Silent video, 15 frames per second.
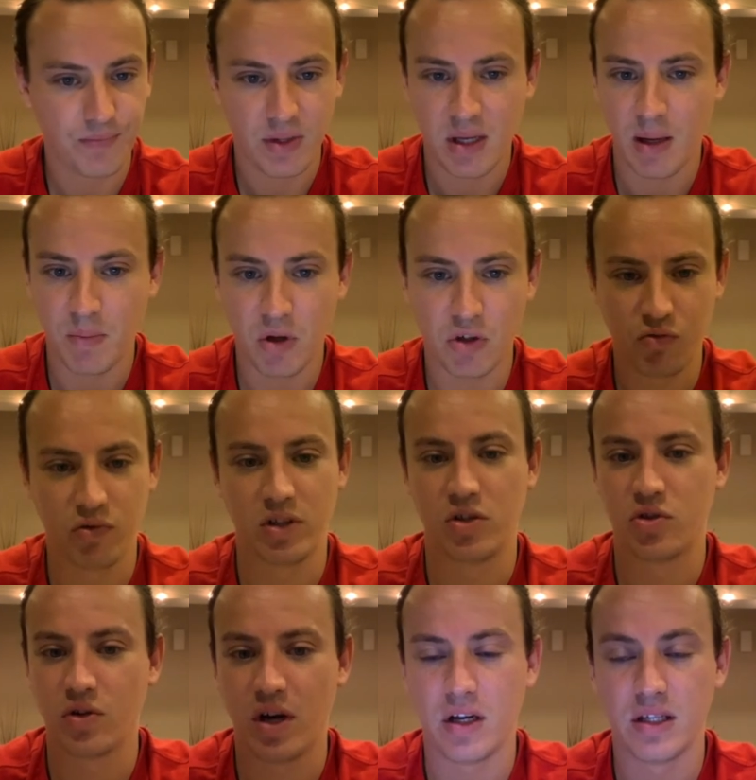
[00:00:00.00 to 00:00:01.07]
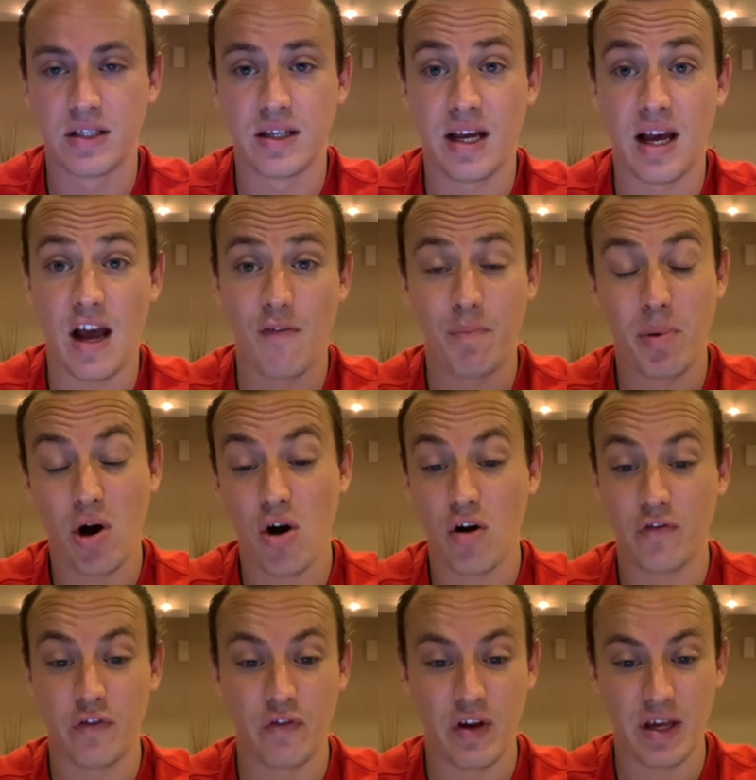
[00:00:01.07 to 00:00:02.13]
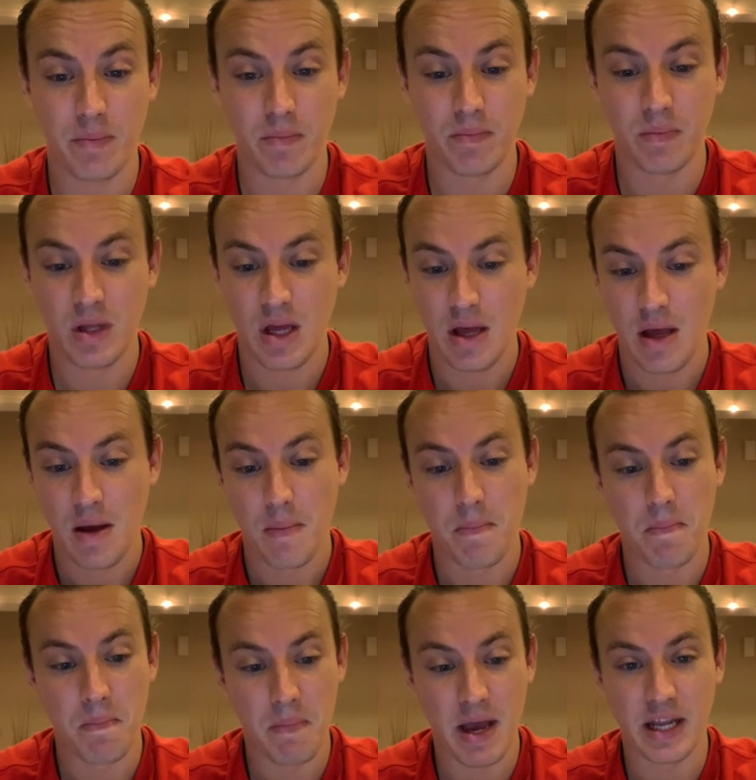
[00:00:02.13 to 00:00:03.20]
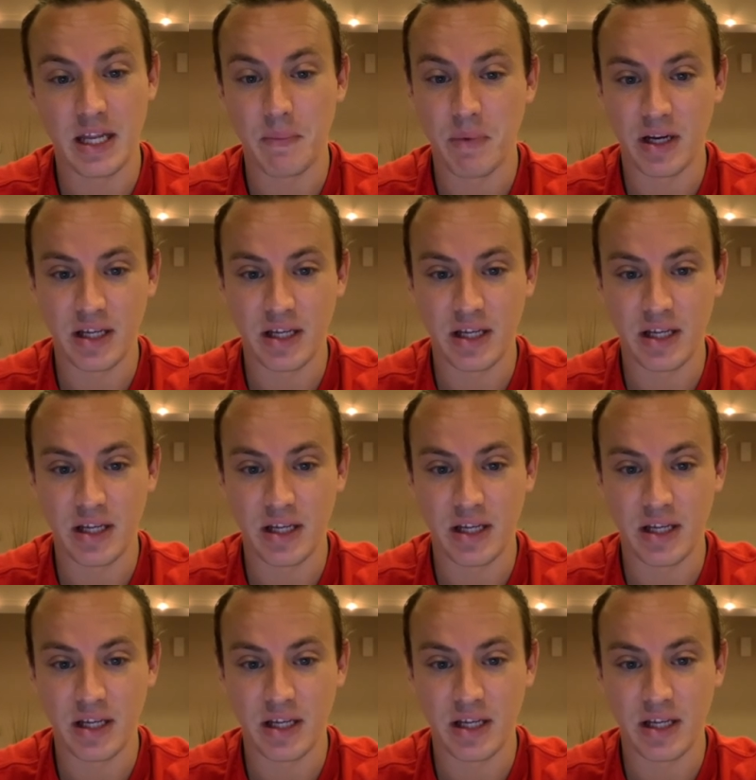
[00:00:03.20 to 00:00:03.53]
I'm not really sure how to say it. I've bought off of him many